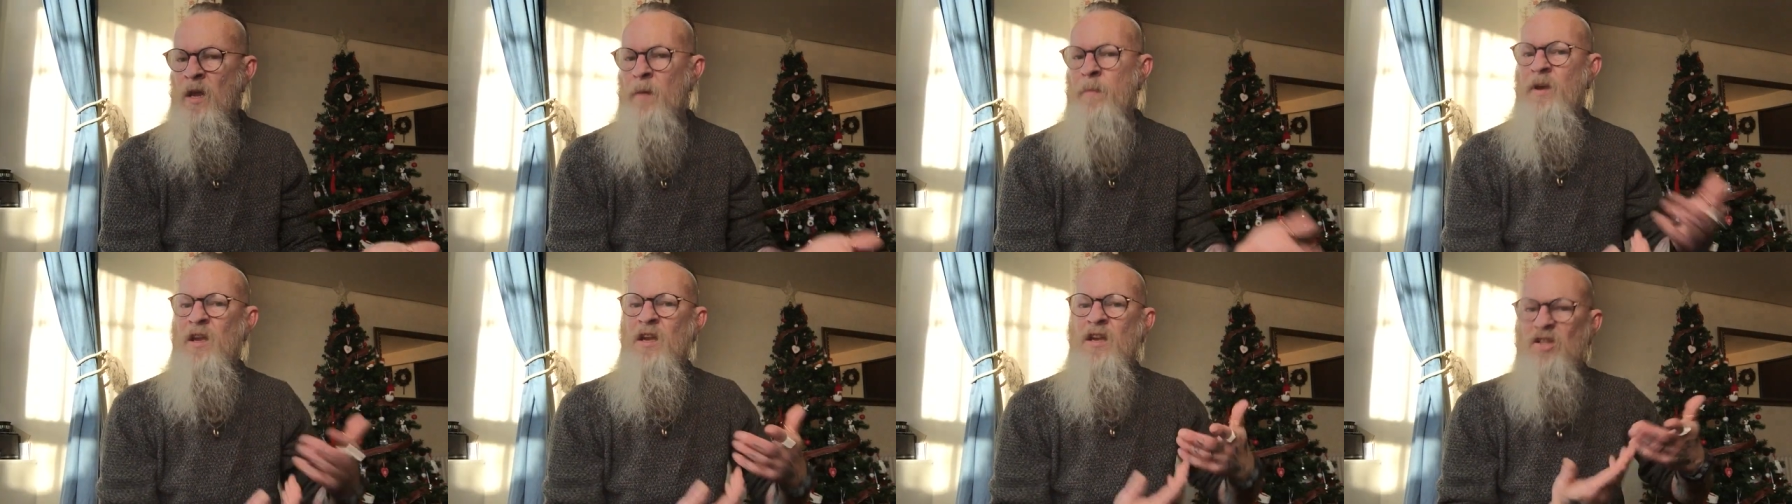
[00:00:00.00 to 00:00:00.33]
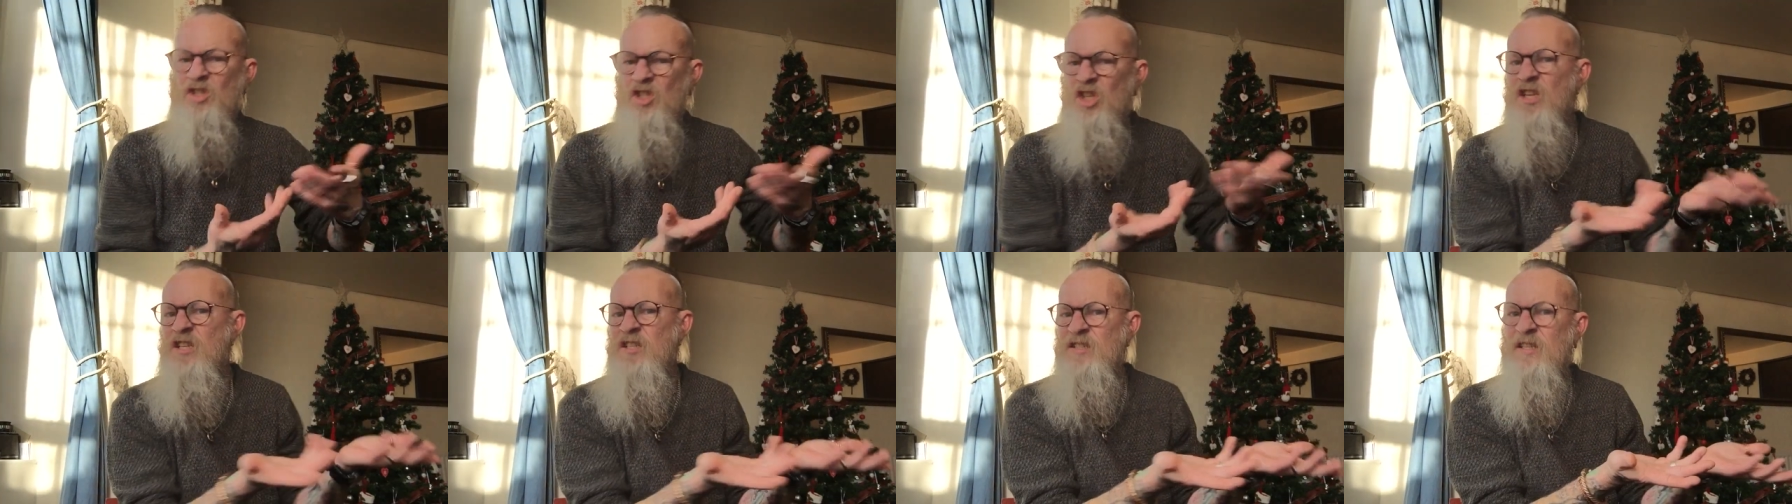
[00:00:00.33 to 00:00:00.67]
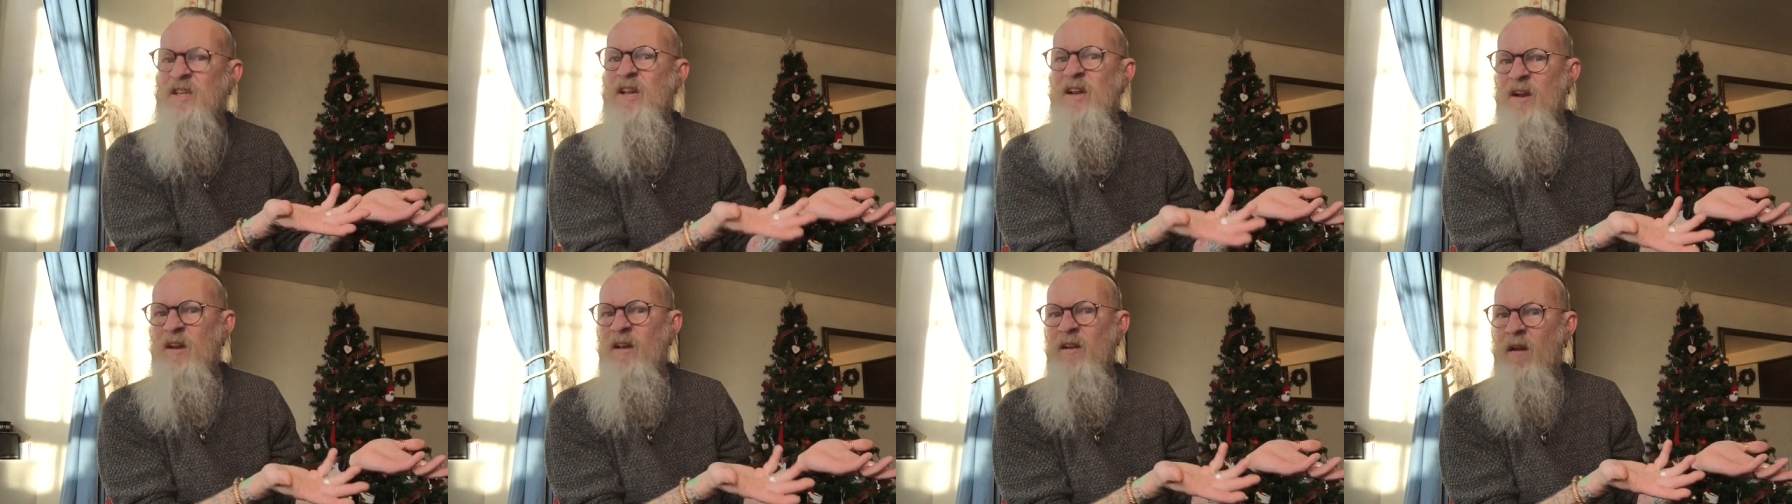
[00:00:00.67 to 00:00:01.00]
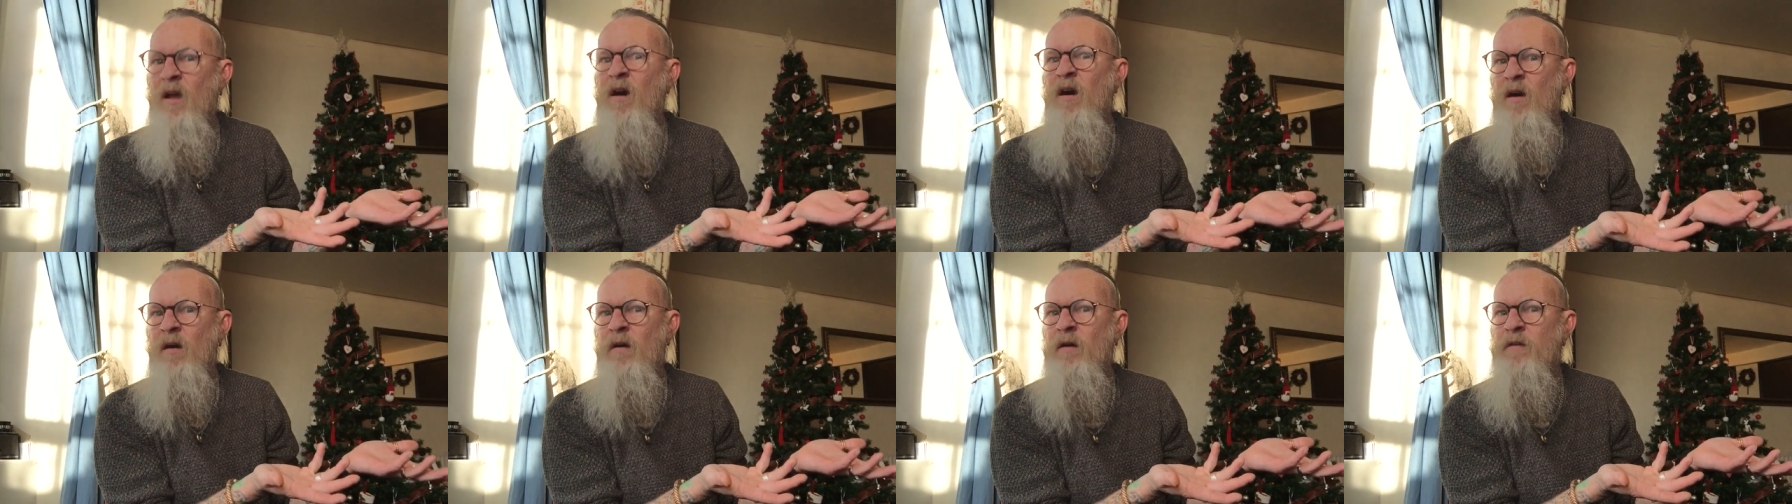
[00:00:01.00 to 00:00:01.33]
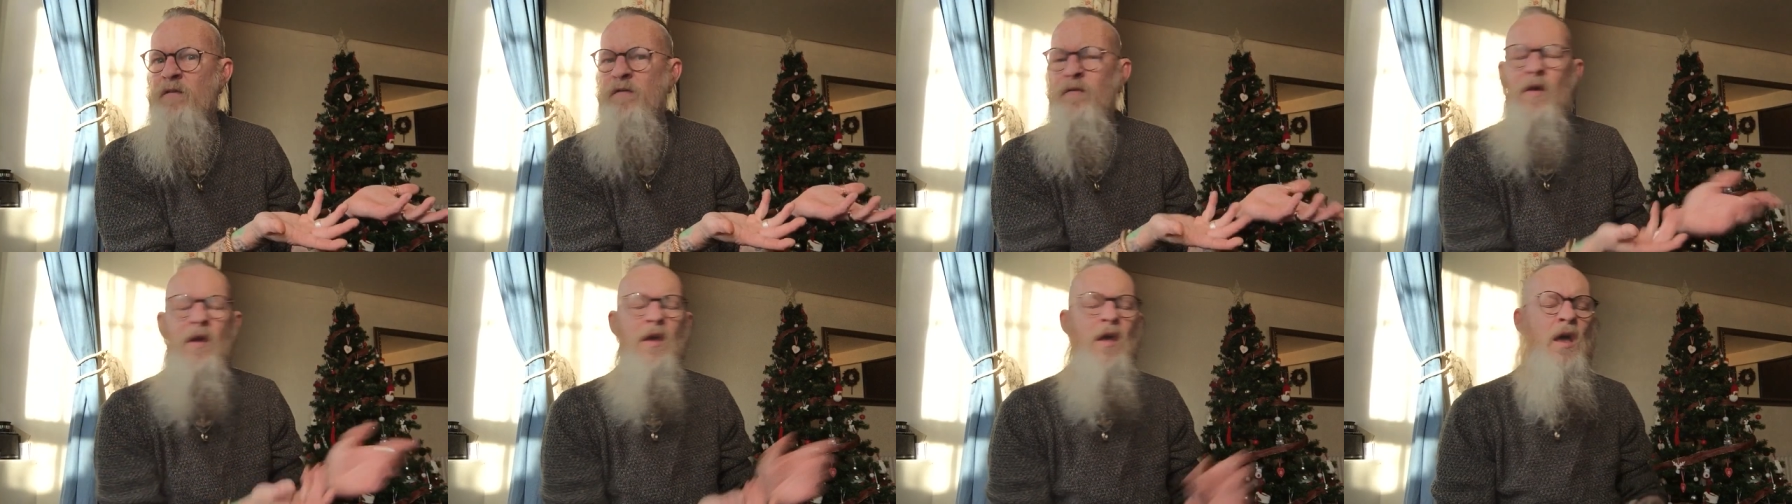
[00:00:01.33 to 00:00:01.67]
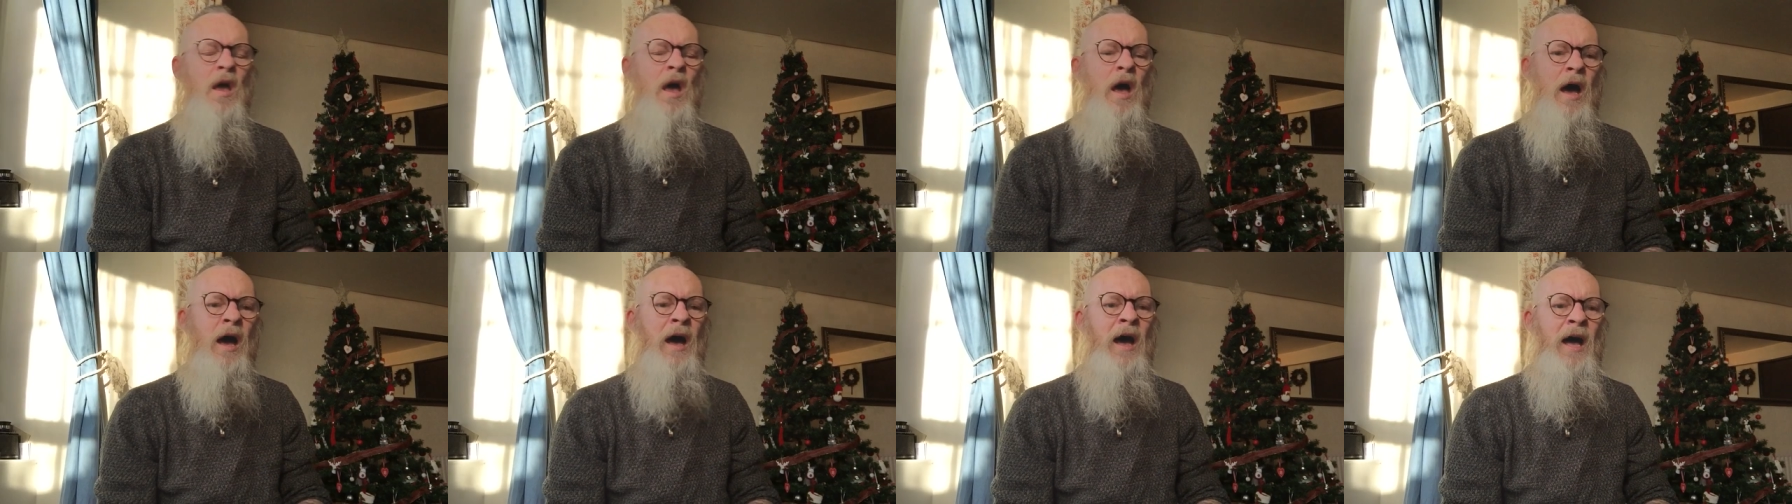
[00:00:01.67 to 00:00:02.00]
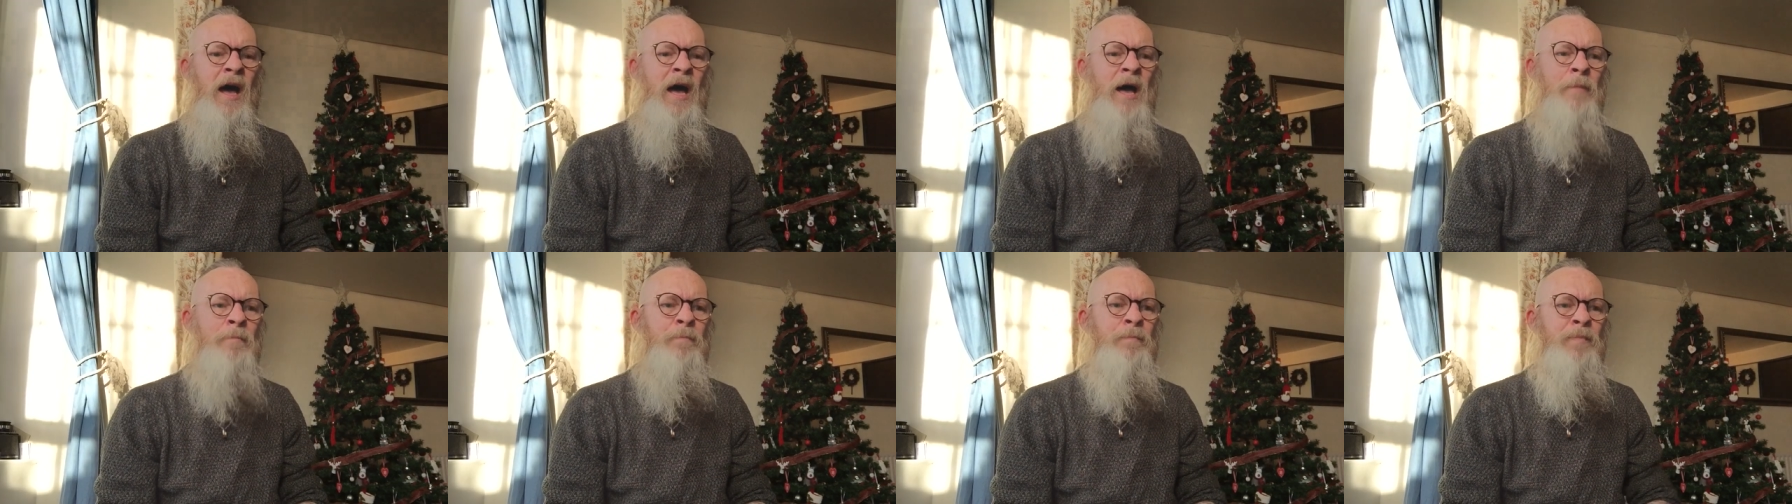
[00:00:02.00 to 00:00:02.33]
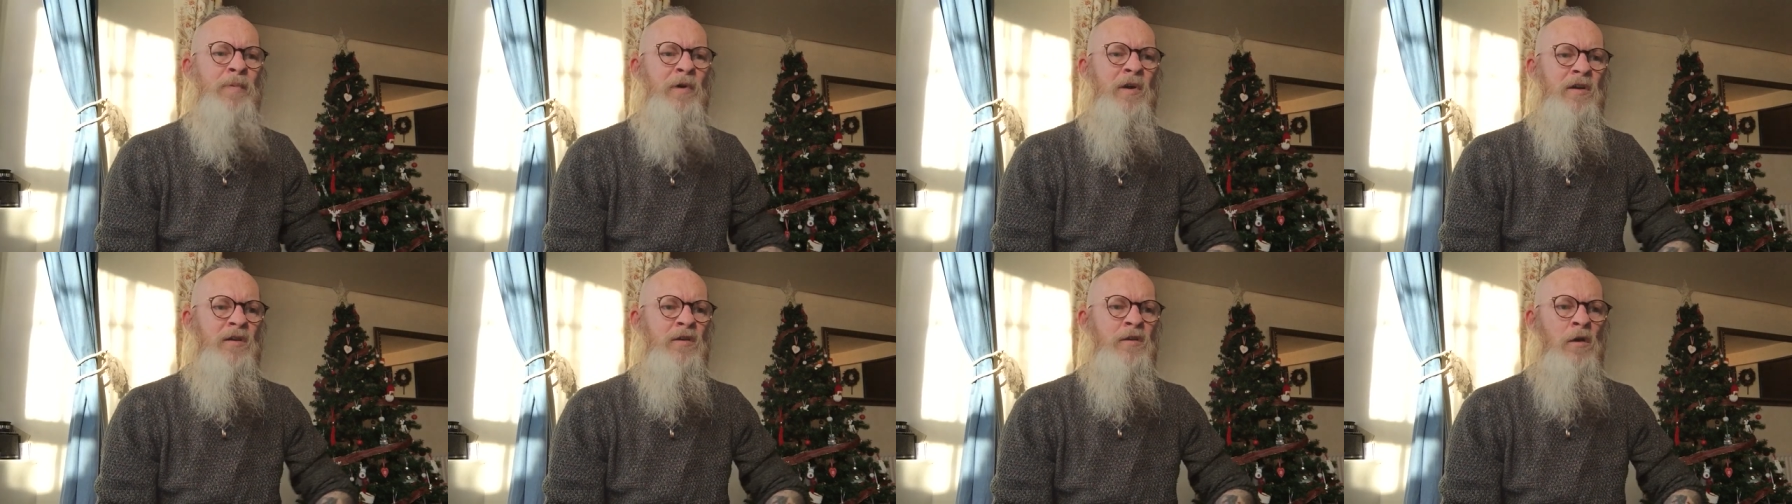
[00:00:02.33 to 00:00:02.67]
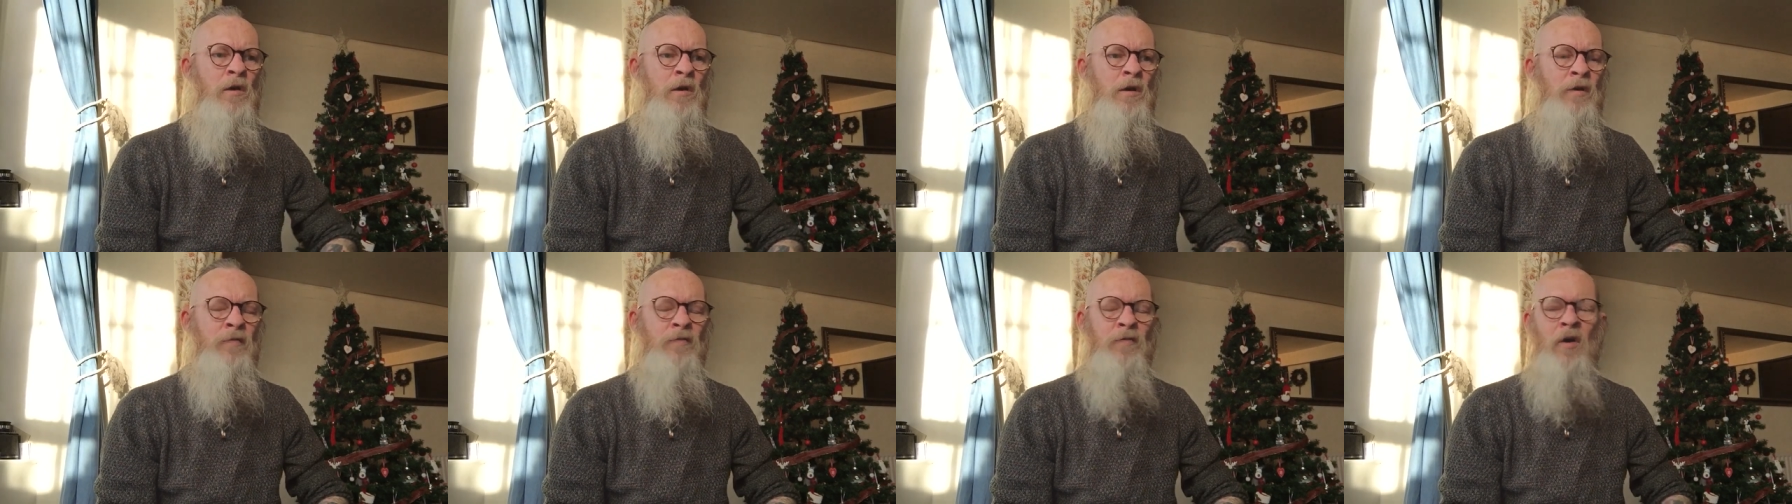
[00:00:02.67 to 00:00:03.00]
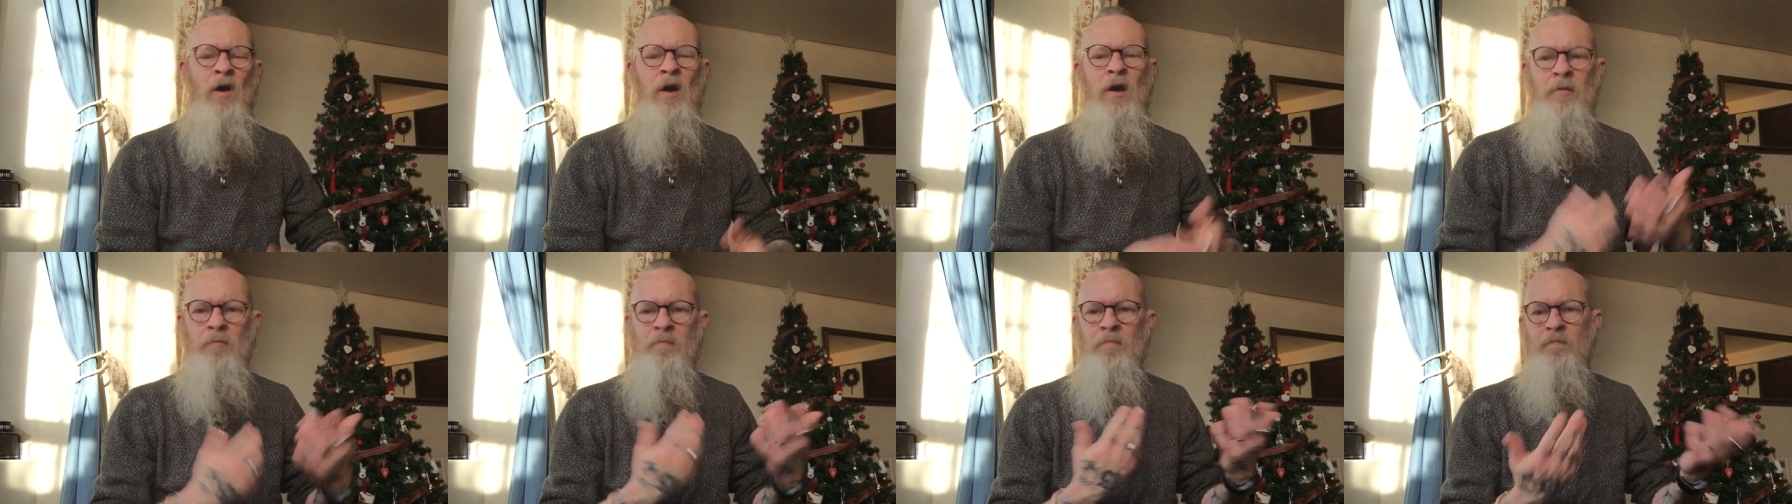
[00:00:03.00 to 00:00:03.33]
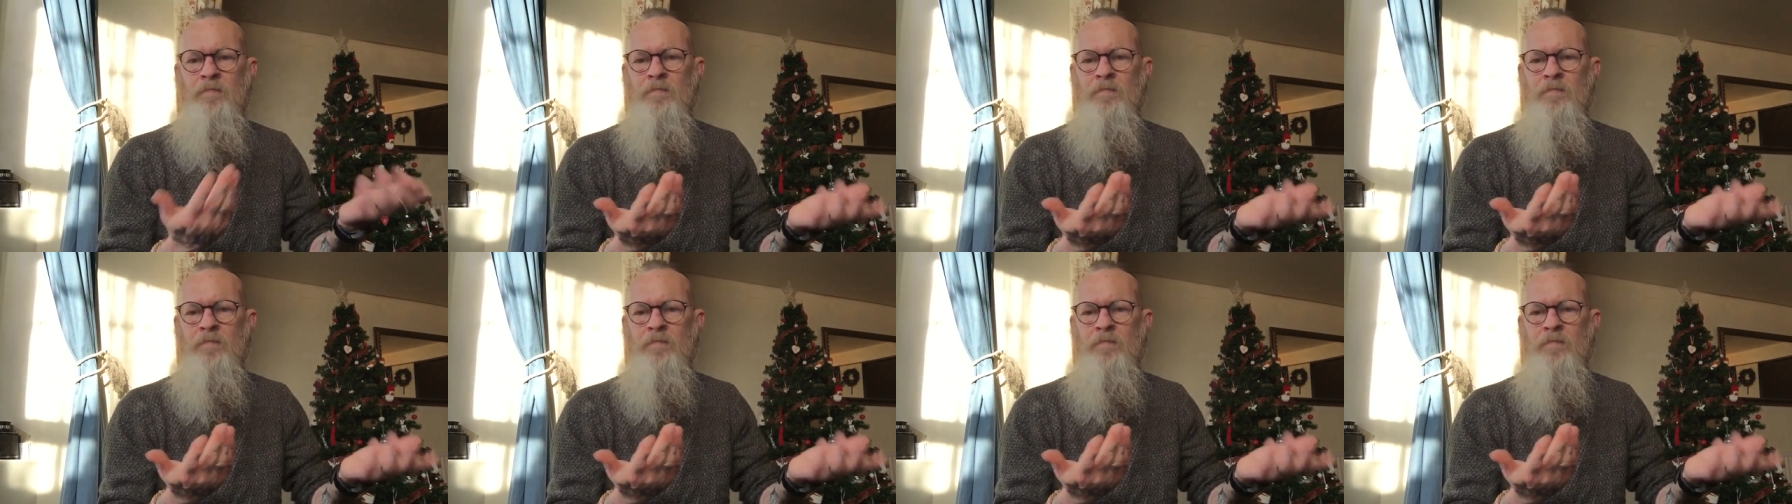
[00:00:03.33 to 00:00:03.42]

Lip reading: her because she's still alive, but kind of like